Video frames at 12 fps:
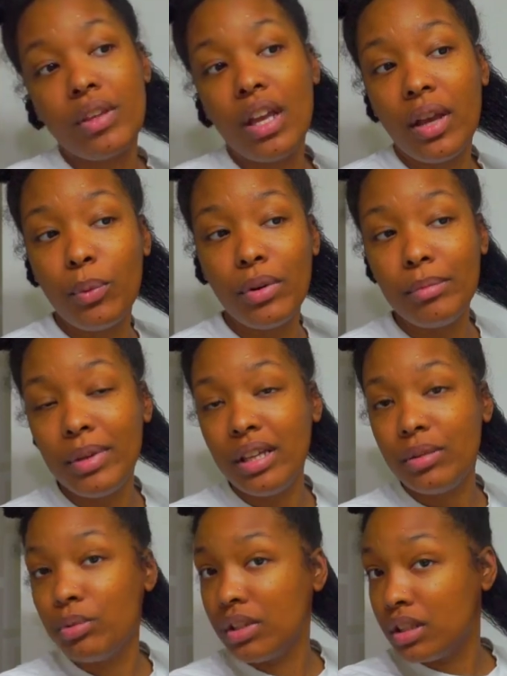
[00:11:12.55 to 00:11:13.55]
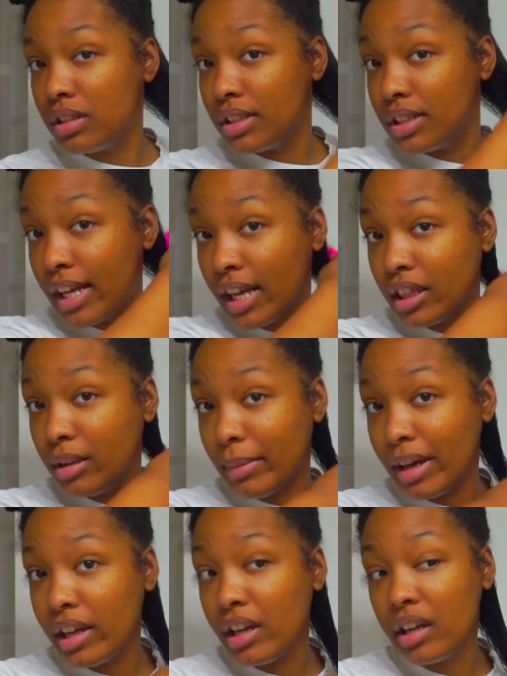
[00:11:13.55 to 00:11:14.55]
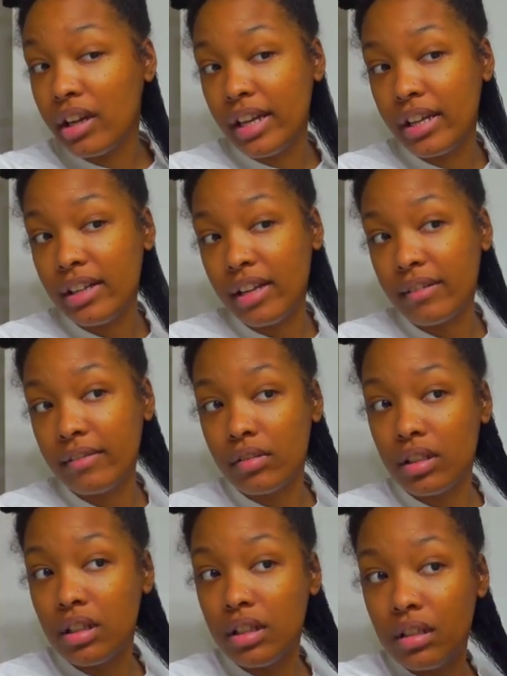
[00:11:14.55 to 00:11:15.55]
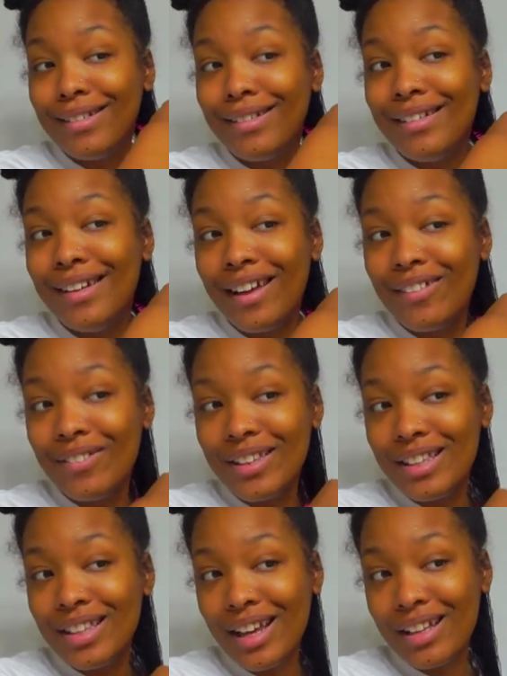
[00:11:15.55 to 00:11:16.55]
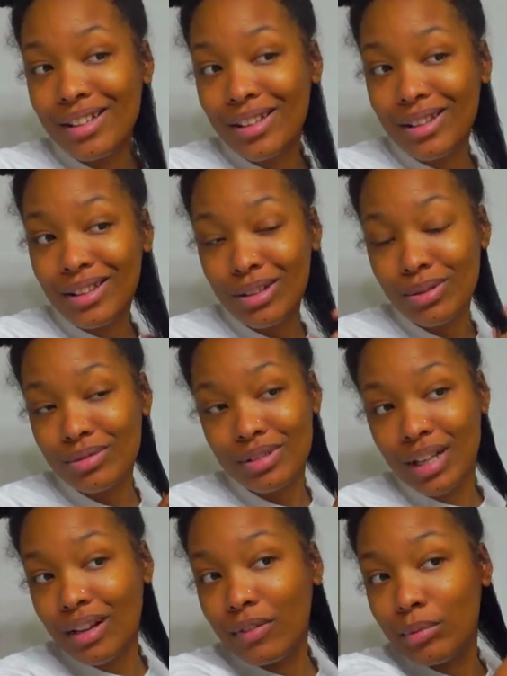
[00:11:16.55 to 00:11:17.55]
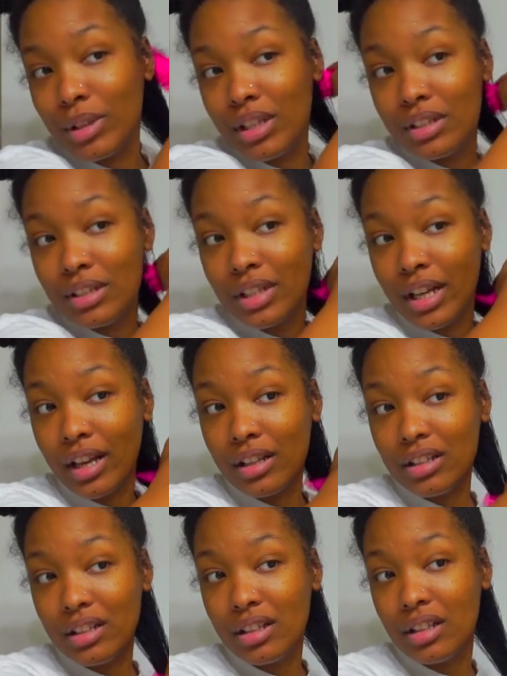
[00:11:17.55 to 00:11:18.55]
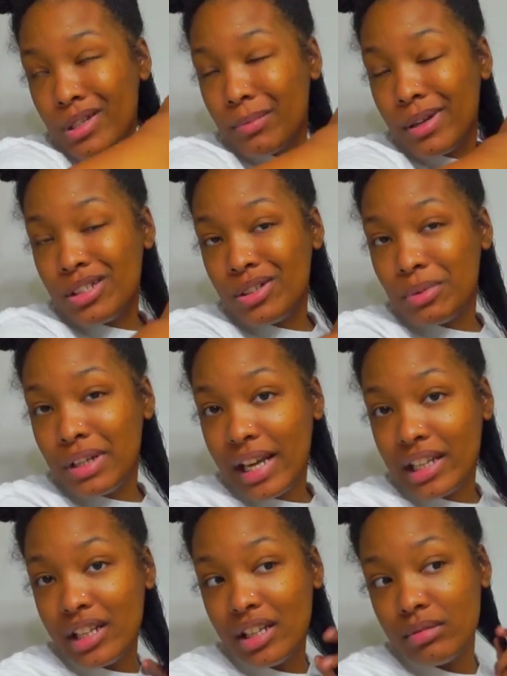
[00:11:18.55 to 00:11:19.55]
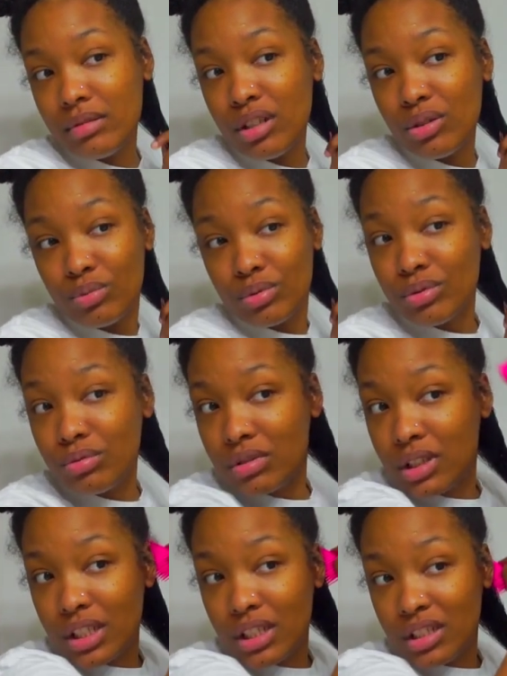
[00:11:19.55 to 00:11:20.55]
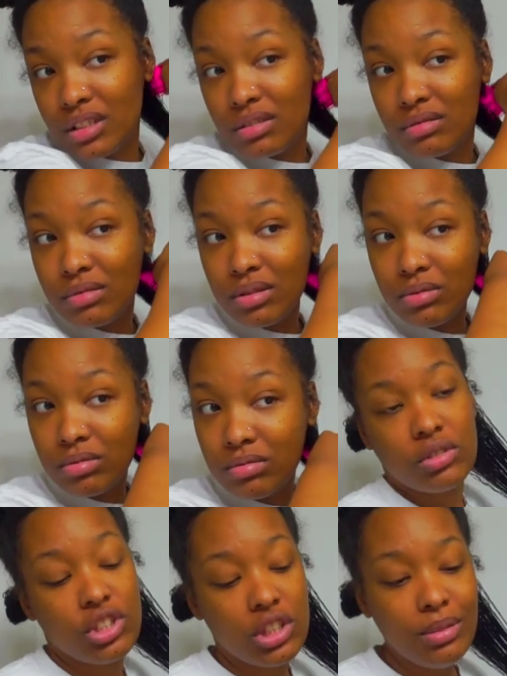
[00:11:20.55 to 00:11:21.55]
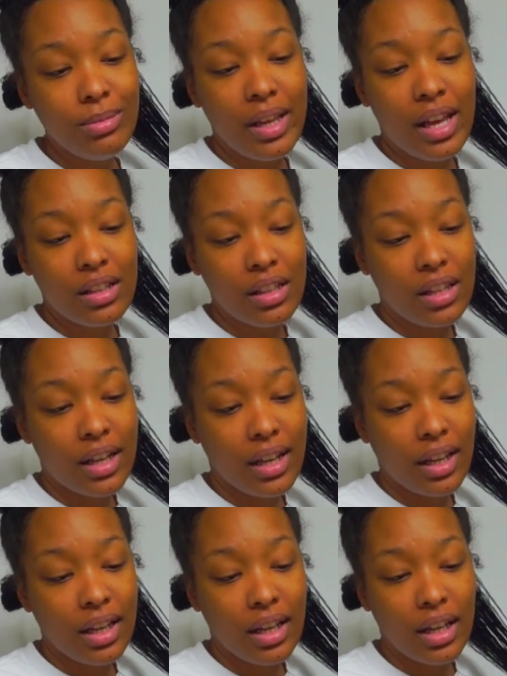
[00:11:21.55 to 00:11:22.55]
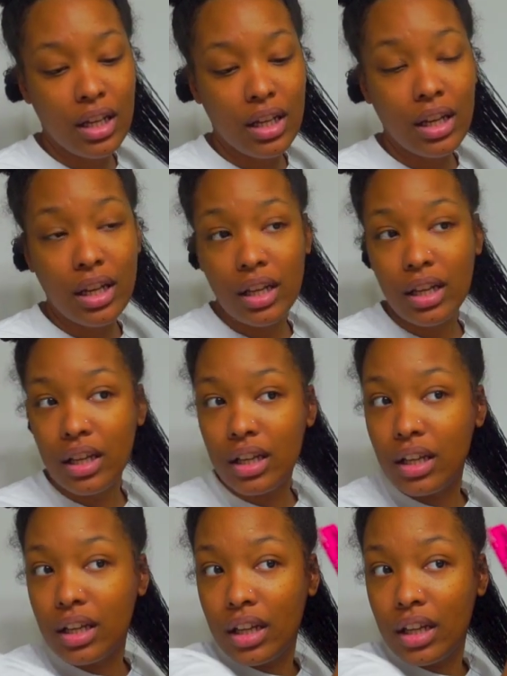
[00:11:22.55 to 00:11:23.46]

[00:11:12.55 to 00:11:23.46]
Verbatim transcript: And with me, when detangling my hair, it definitely, definitely takes a long time for me to detangle it. Especially when I get up to the roots, honey. Ooh, she be acting like, gay.